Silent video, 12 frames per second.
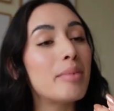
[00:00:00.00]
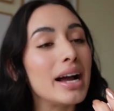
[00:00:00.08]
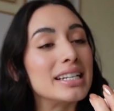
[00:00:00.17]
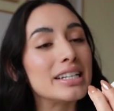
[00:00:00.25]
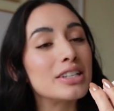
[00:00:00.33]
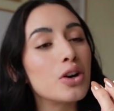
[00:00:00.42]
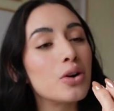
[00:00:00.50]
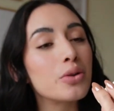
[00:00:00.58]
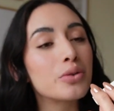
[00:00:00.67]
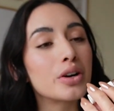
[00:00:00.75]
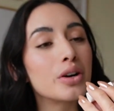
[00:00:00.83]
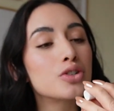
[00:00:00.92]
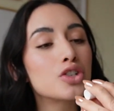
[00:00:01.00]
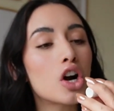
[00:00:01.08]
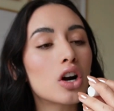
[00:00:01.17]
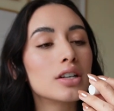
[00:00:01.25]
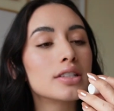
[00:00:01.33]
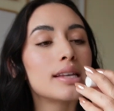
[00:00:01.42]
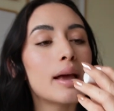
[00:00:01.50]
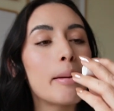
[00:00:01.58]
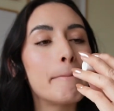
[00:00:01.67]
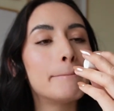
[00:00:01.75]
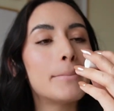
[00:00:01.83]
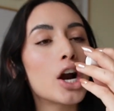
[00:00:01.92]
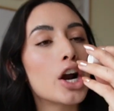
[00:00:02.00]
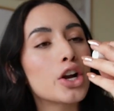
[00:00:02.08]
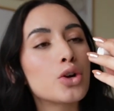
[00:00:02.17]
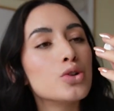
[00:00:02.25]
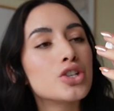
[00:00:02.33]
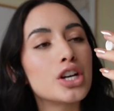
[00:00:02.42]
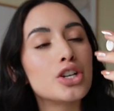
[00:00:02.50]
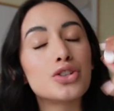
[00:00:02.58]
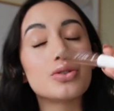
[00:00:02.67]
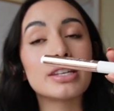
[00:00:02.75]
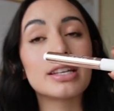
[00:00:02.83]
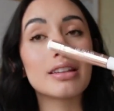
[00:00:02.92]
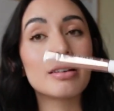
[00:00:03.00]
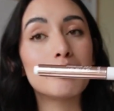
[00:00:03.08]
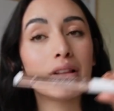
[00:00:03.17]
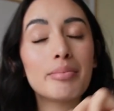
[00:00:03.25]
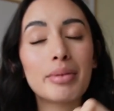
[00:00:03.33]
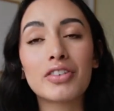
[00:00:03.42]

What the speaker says: I did go through Tarte's Maracuja Juicy Lip Plump.